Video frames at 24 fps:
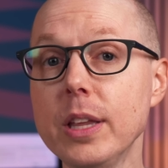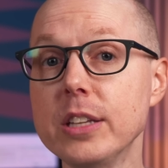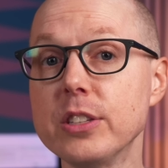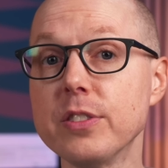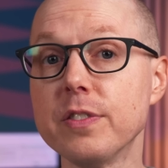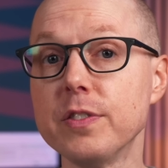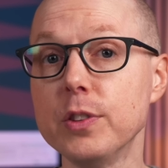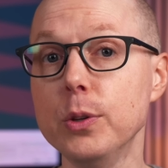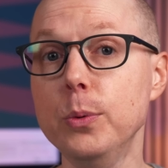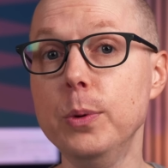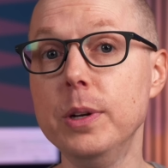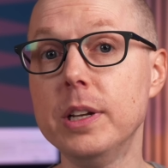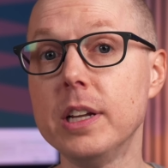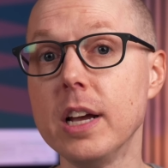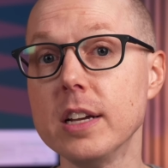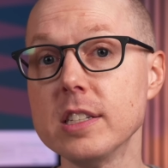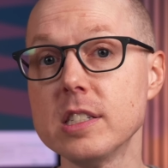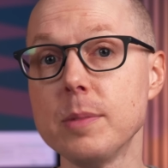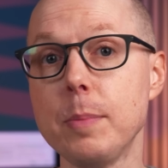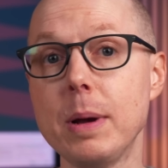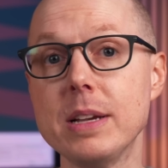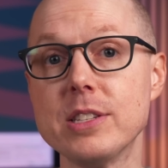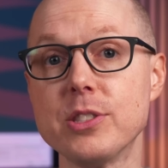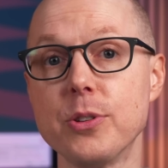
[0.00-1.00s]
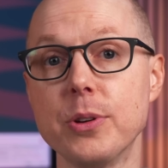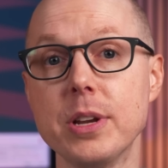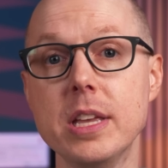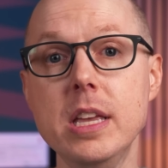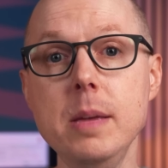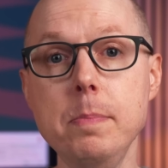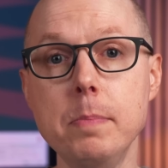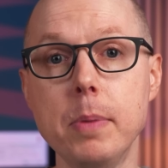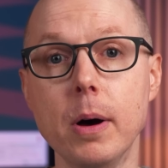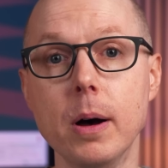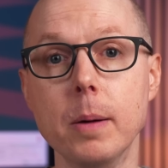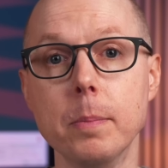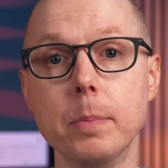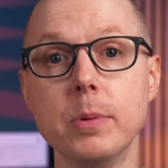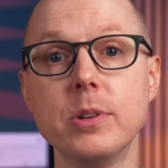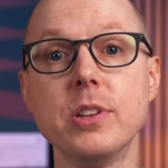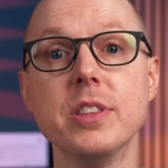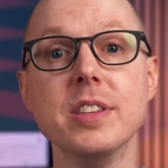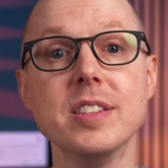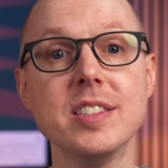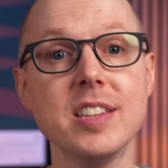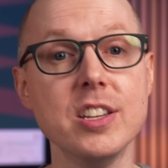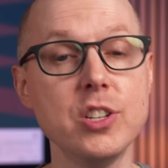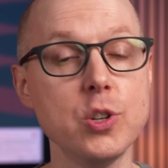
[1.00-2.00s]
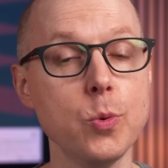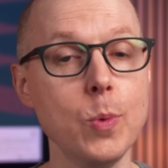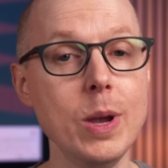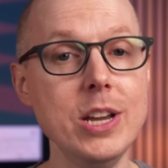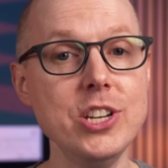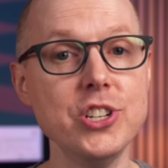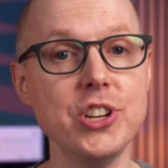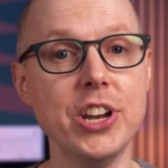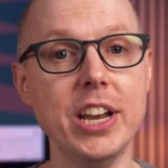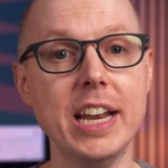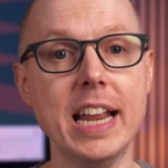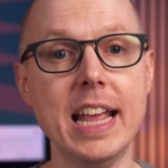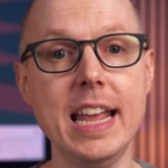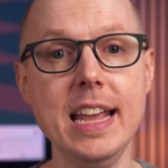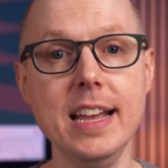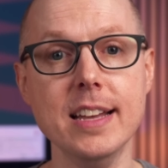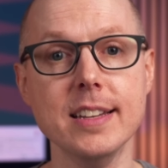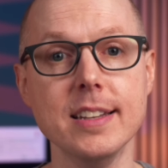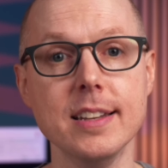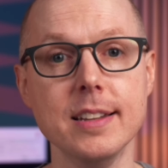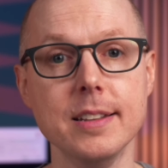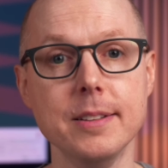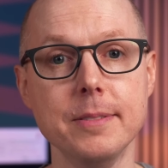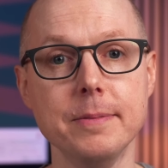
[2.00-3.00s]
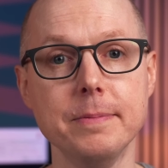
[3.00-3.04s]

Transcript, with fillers: lets Fluid customize their heat pump to the situation at hand.